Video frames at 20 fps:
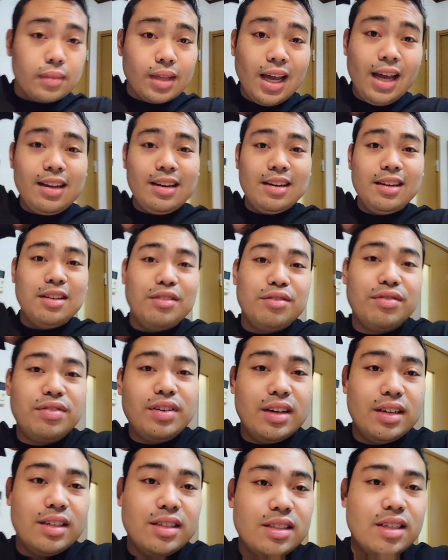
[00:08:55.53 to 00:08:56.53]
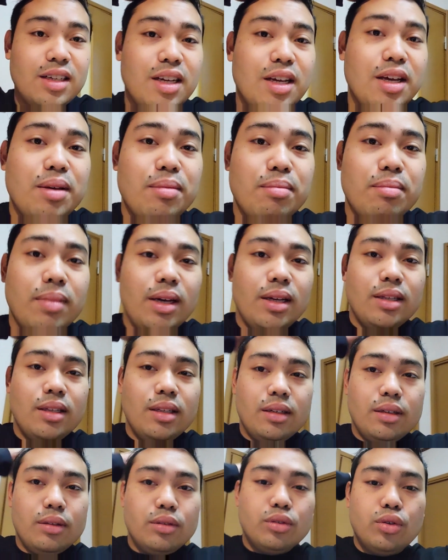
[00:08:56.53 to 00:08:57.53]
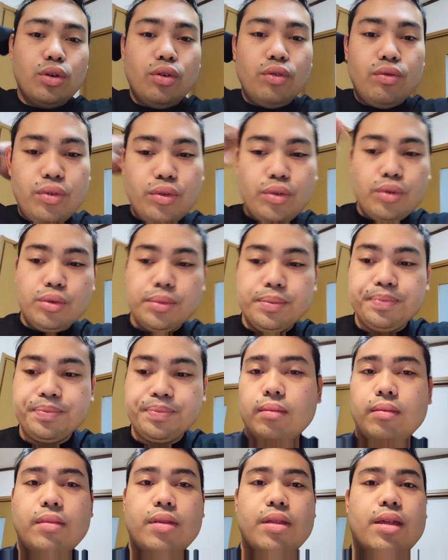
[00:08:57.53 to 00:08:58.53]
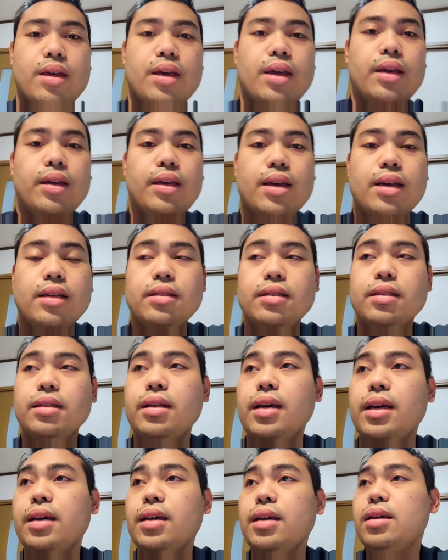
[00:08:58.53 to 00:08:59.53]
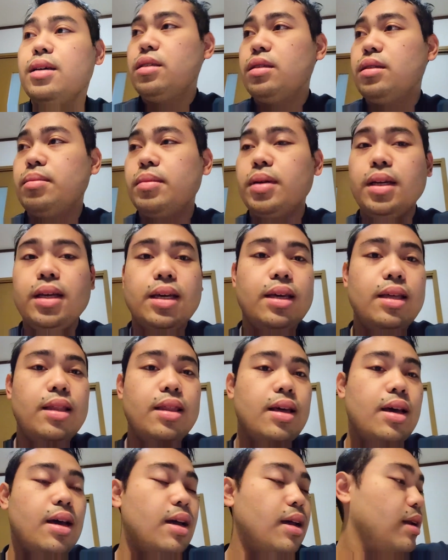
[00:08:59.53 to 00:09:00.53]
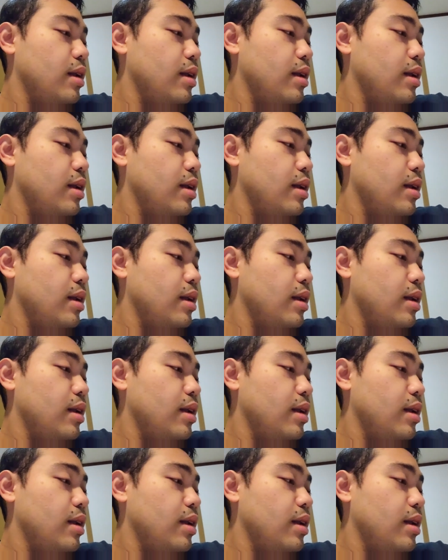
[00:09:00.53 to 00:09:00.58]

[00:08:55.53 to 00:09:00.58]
I didn't finish my little tofu thing yesterday, so I'm gonna eat that.